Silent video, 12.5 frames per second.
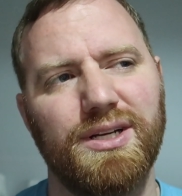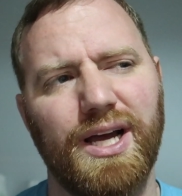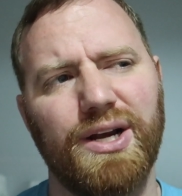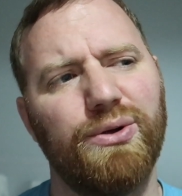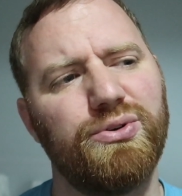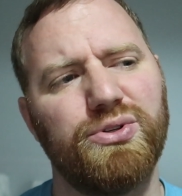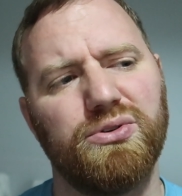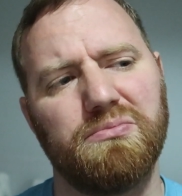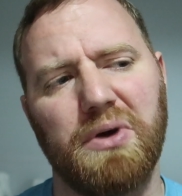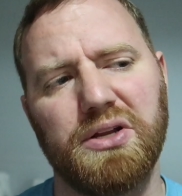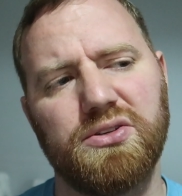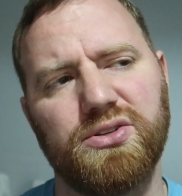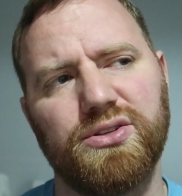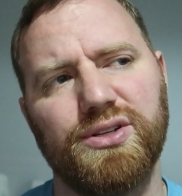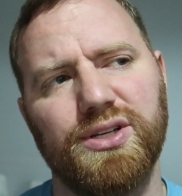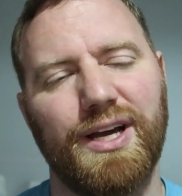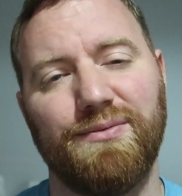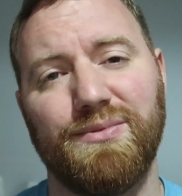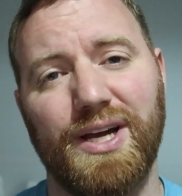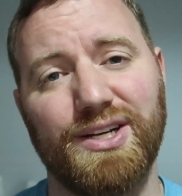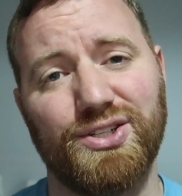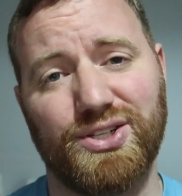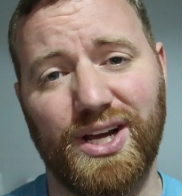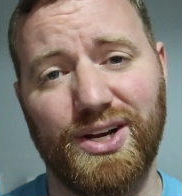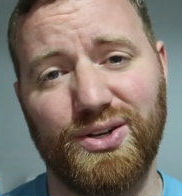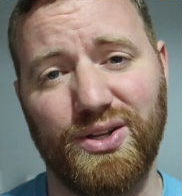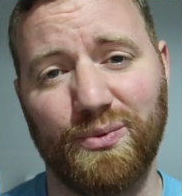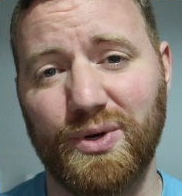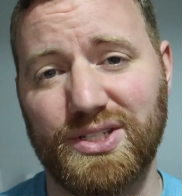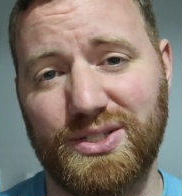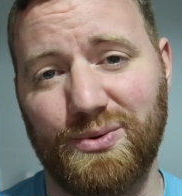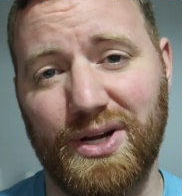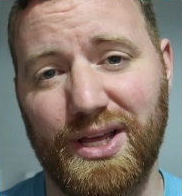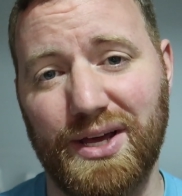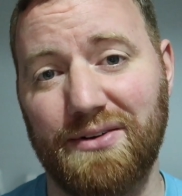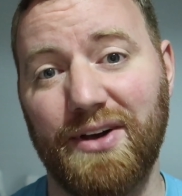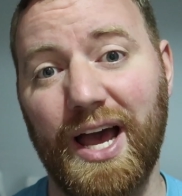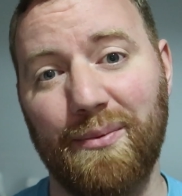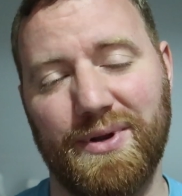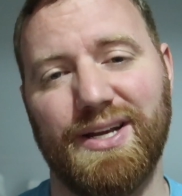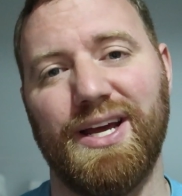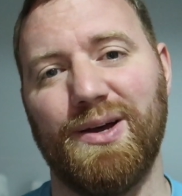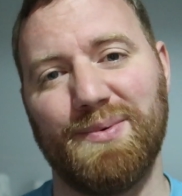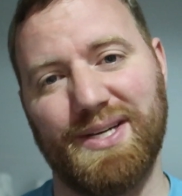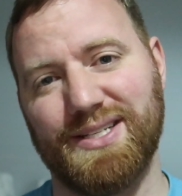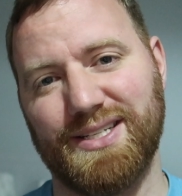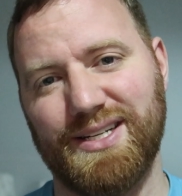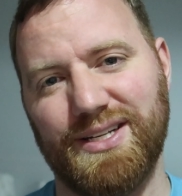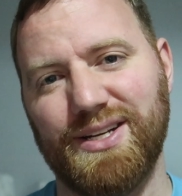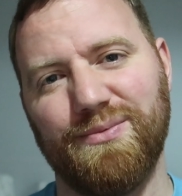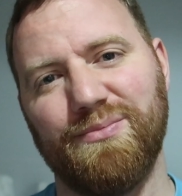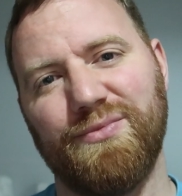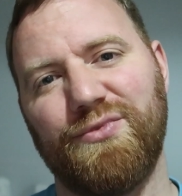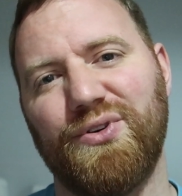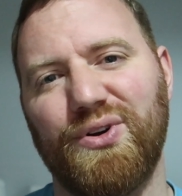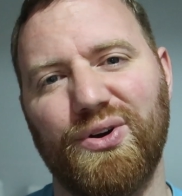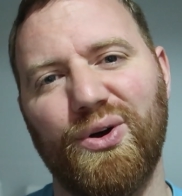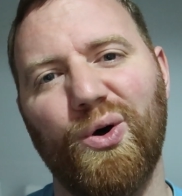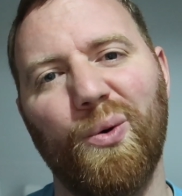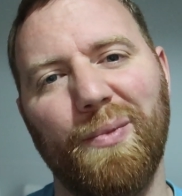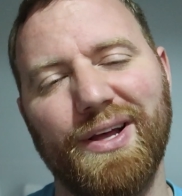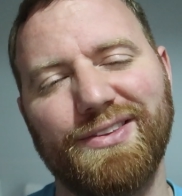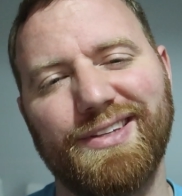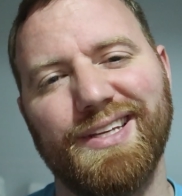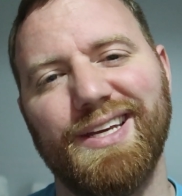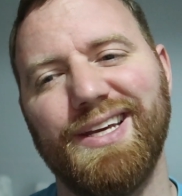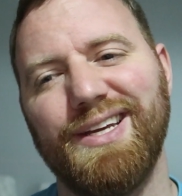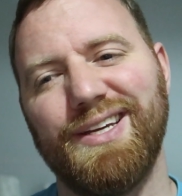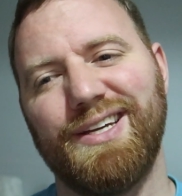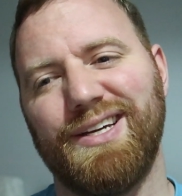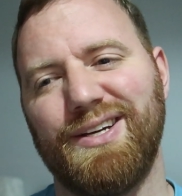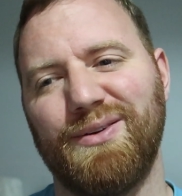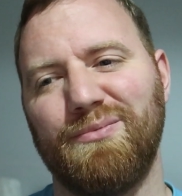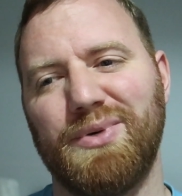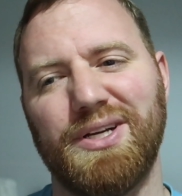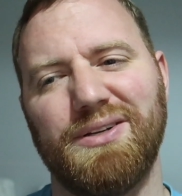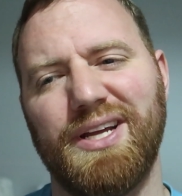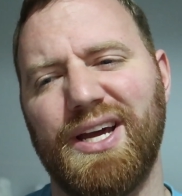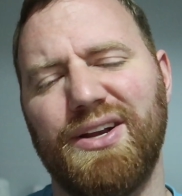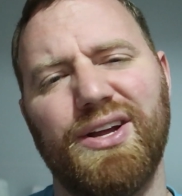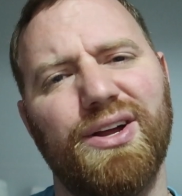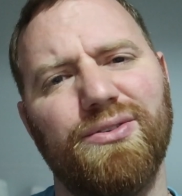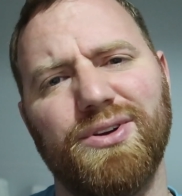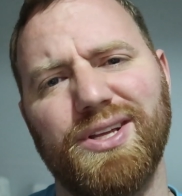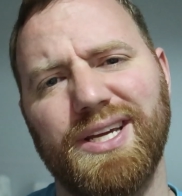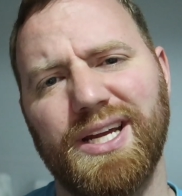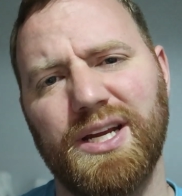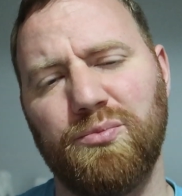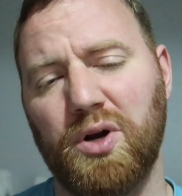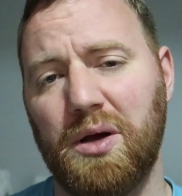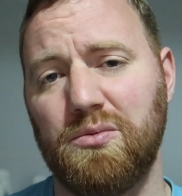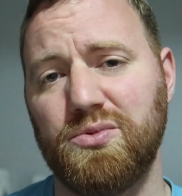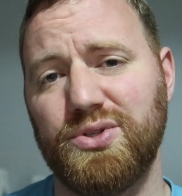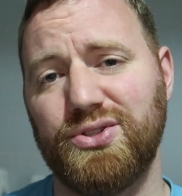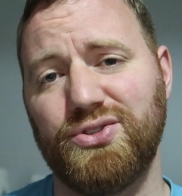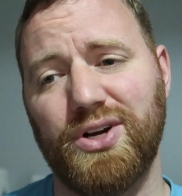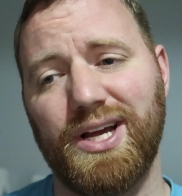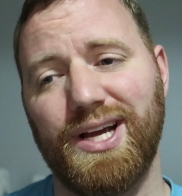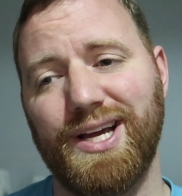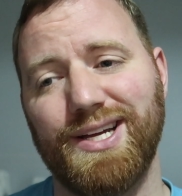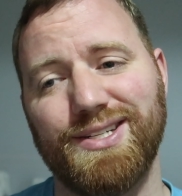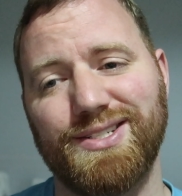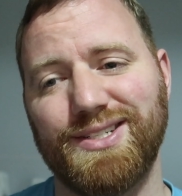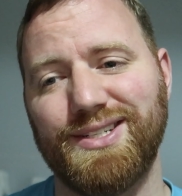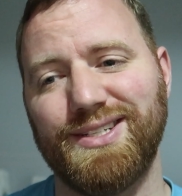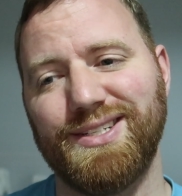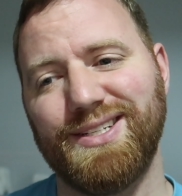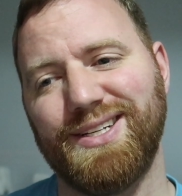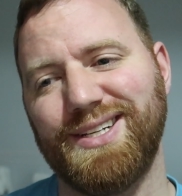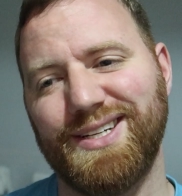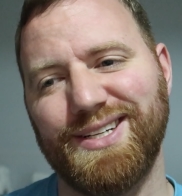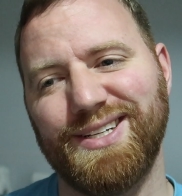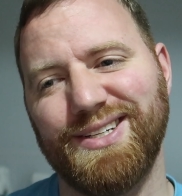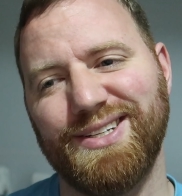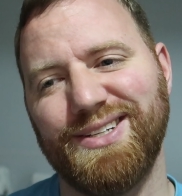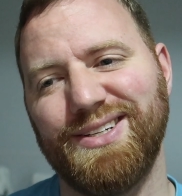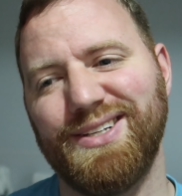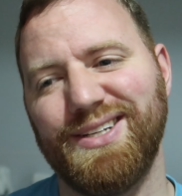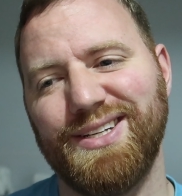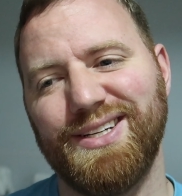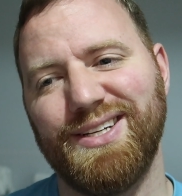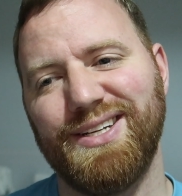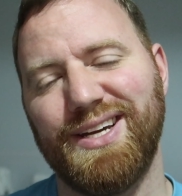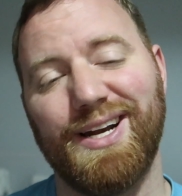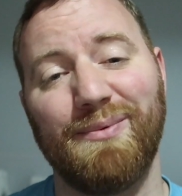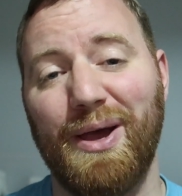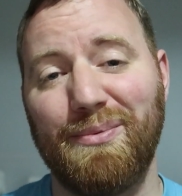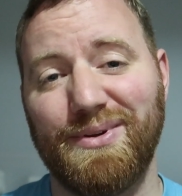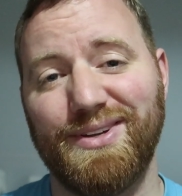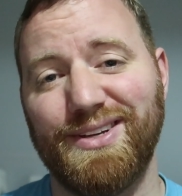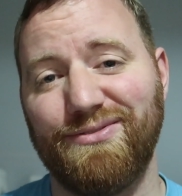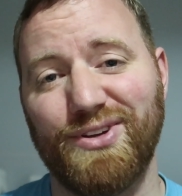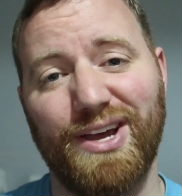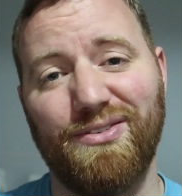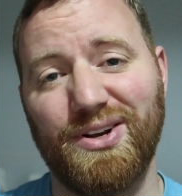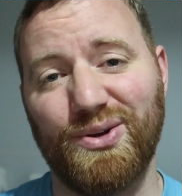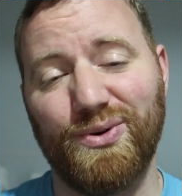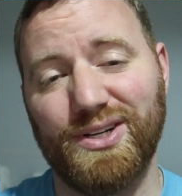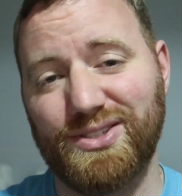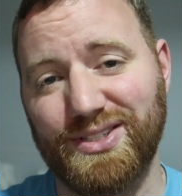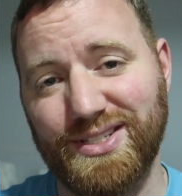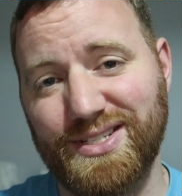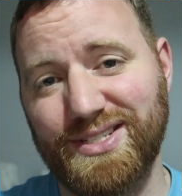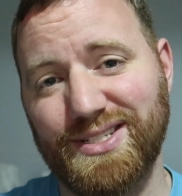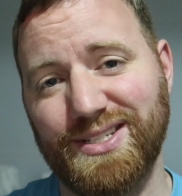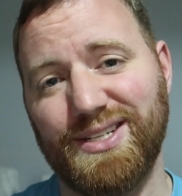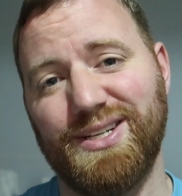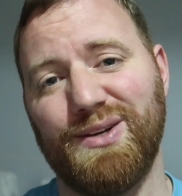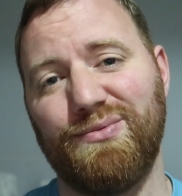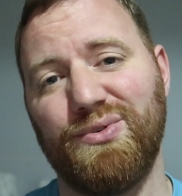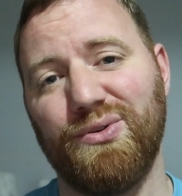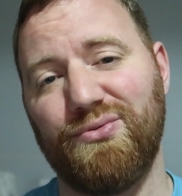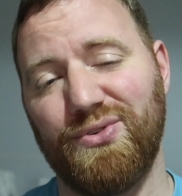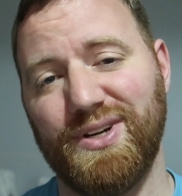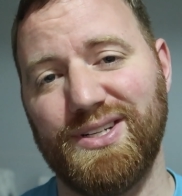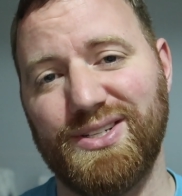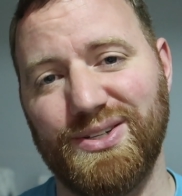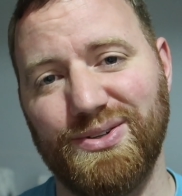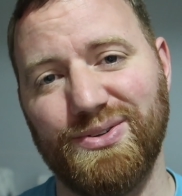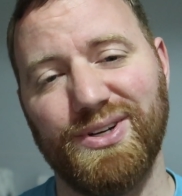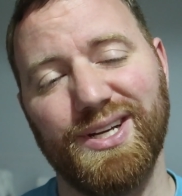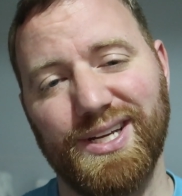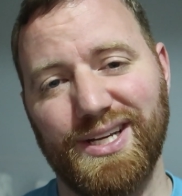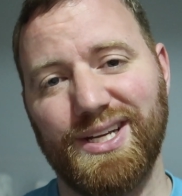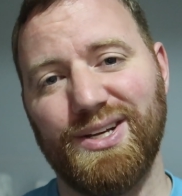I don't do much. I just kind of do them once in a while out of habit now because I did them for a whole month. But yeah, not really any problems with dry eyes, and I'm happy. If you have any questions, feel free to